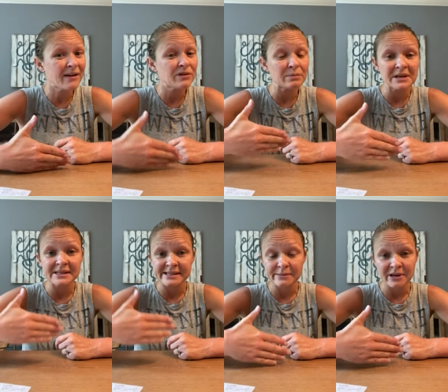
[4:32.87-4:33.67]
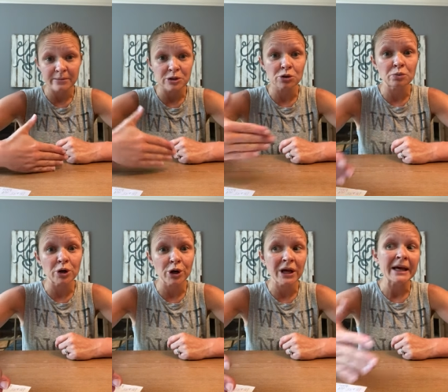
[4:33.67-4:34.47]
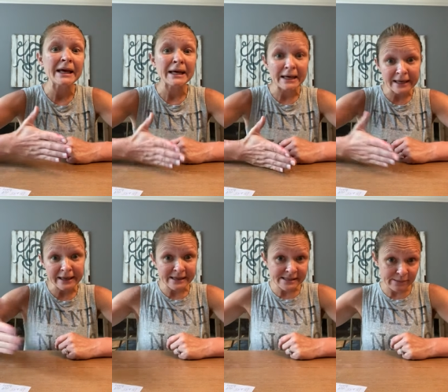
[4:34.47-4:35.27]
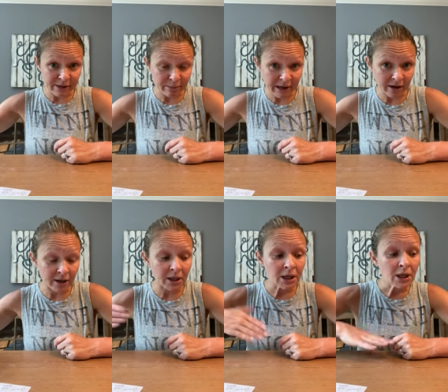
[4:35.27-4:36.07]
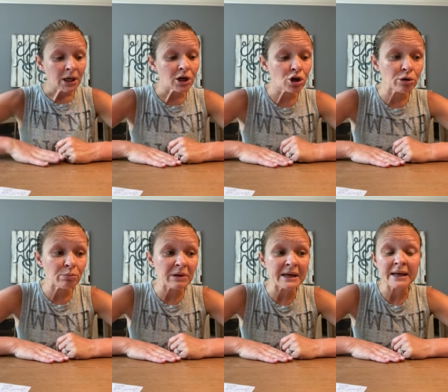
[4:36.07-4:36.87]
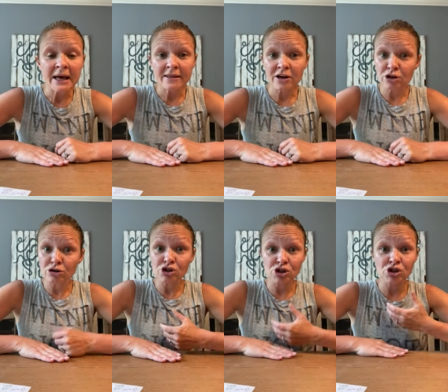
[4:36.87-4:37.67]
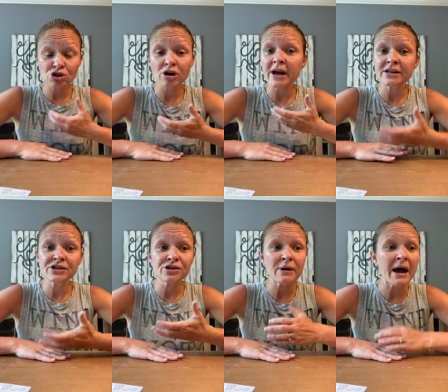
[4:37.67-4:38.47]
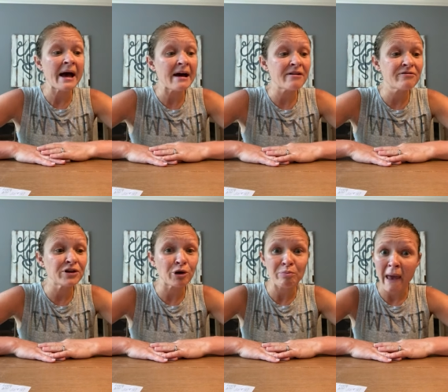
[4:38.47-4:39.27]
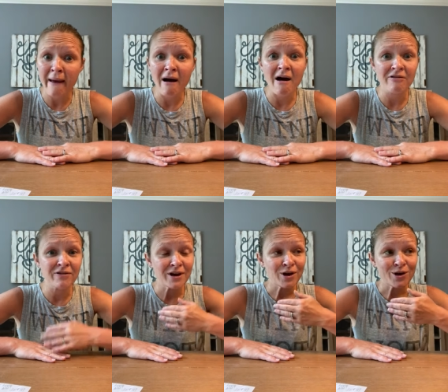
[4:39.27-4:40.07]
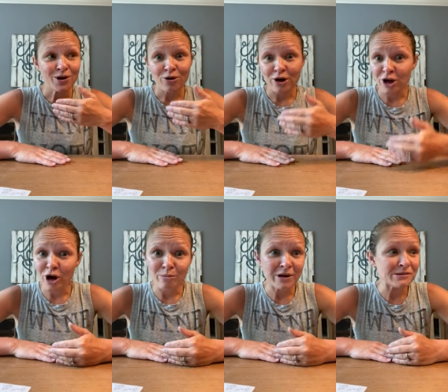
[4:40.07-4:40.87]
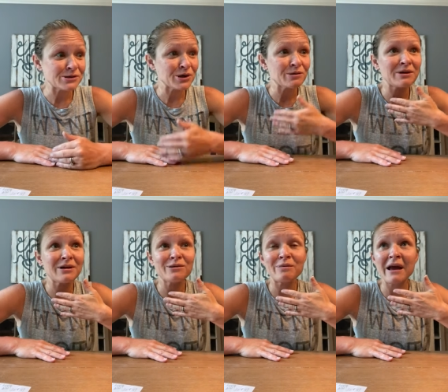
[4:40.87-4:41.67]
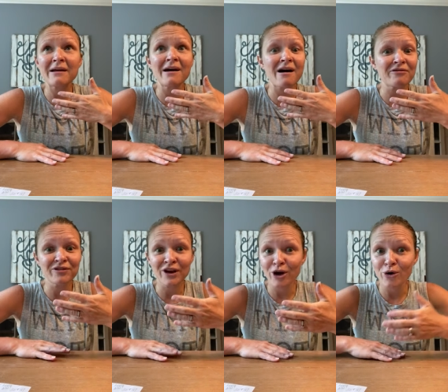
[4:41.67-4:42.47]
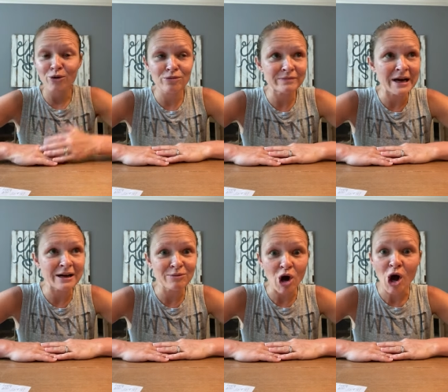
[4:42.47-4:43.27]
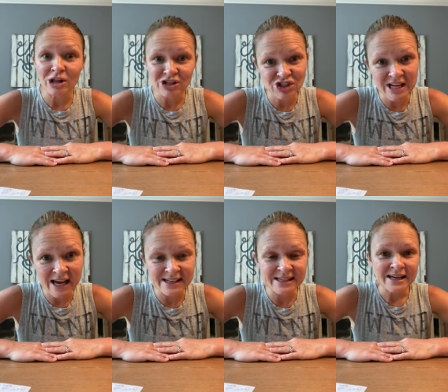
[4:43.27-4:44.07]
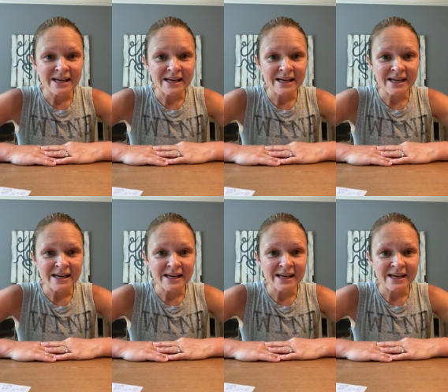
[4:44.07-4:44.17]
have the means to be able to work and be a parent. It could mean that you're just trying to have, you know, pay off credit card bills. It could be that you're paying off, you know, um, college debt.